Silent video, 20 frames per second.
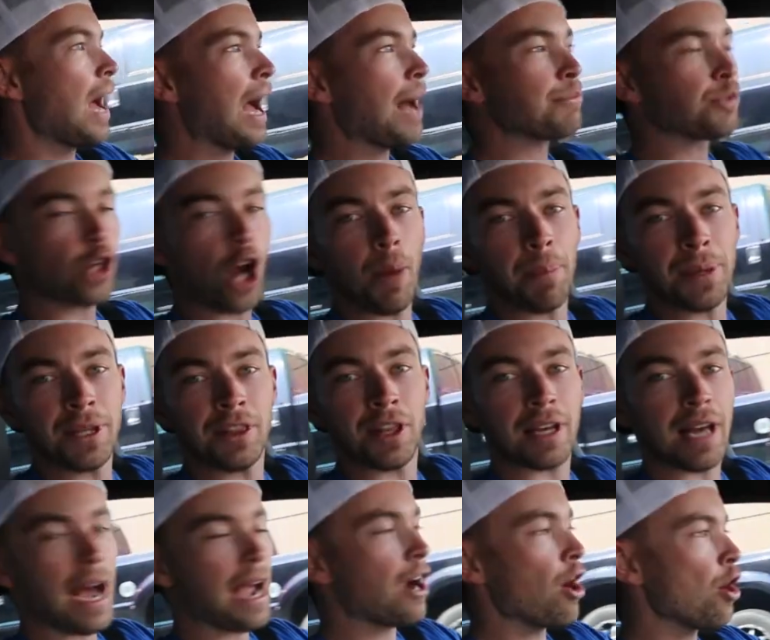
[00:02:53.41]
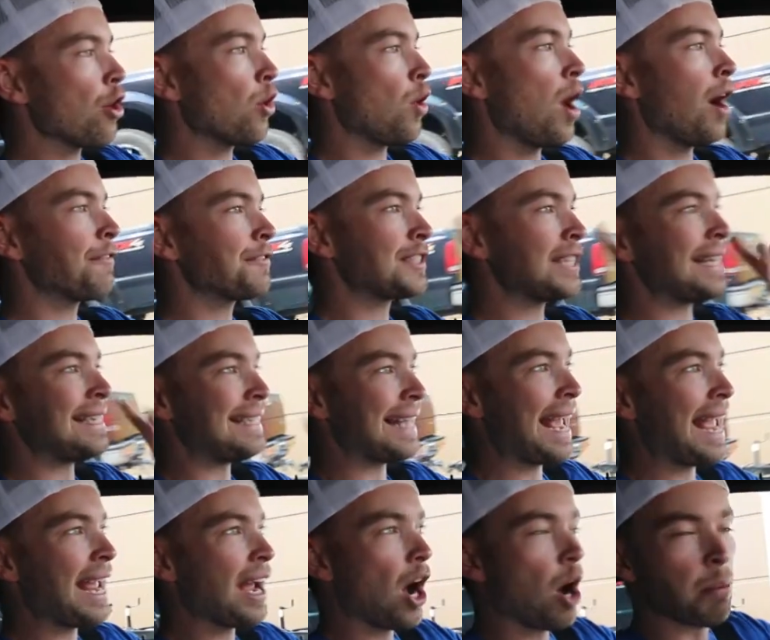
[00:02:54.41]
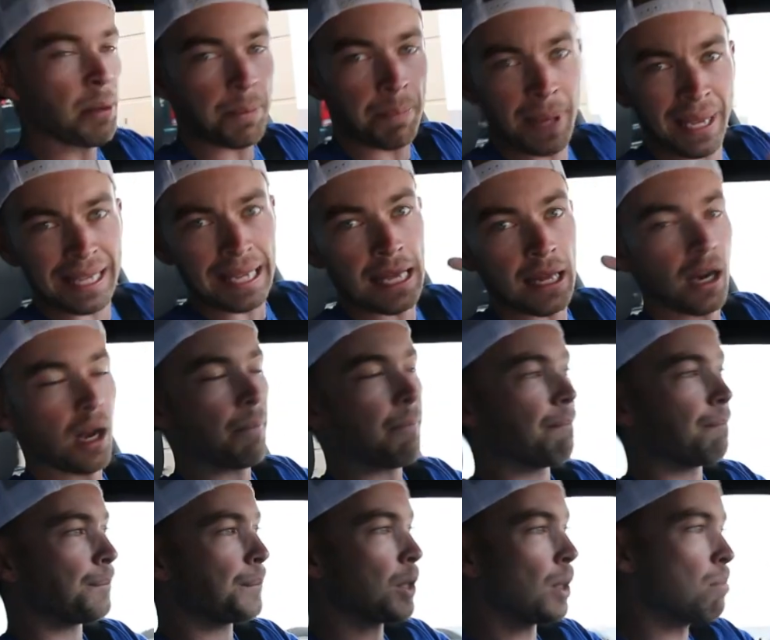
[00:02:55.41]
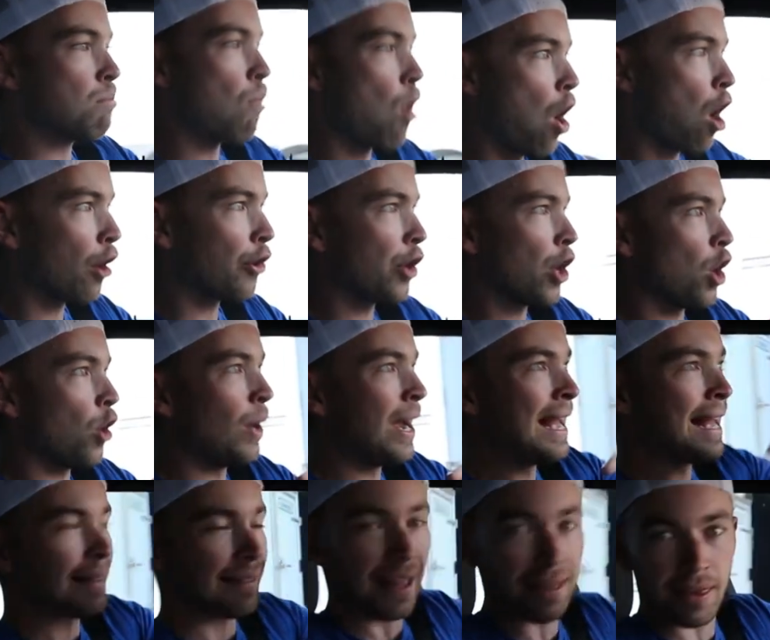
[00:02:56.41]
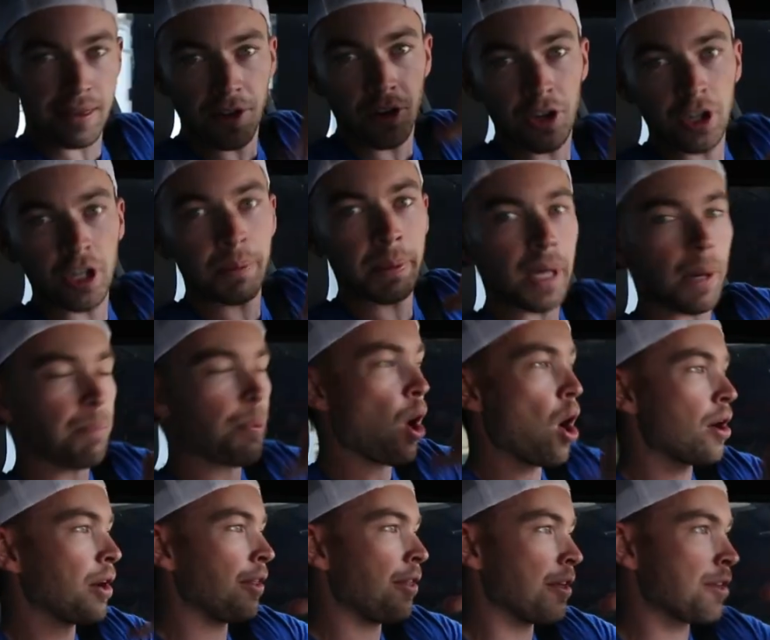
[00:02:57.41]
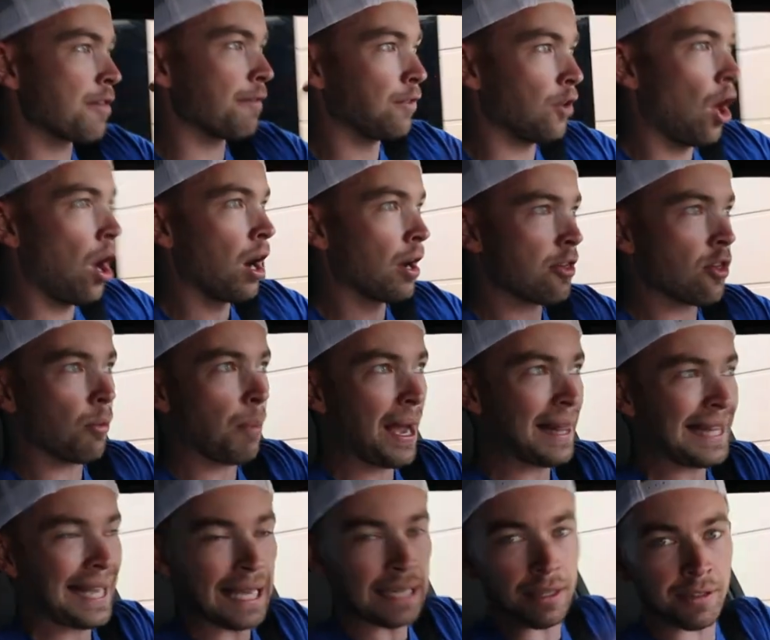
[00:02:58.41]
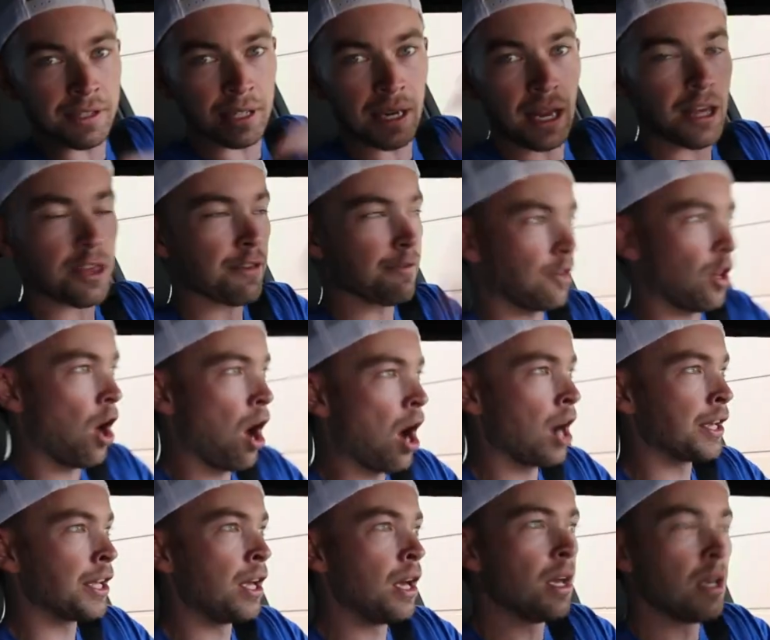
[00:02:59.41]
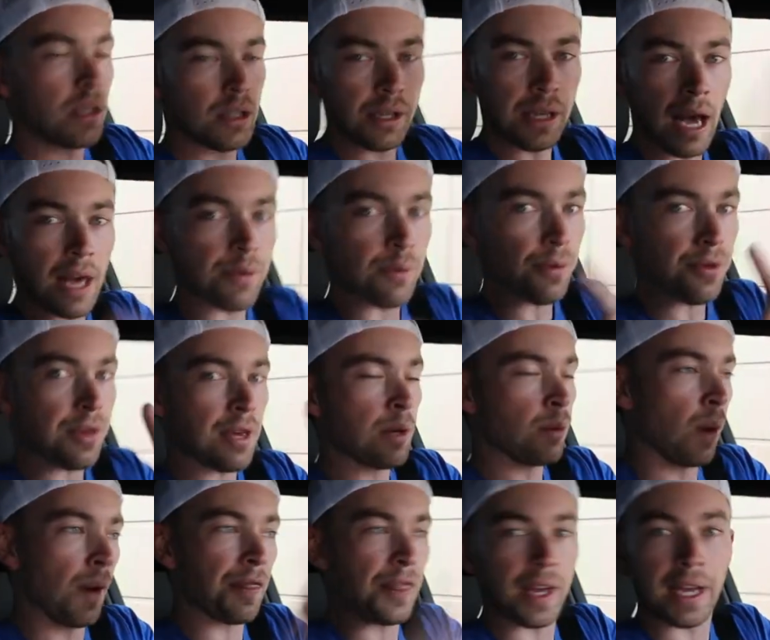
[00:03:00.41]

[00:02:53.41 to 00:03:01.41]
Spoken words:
I'm dropping the Gallardo off today. I'll be picking it up tomorrow. That's still gonna be a part of this vlog. So by the end of today's vlog, you guys will see what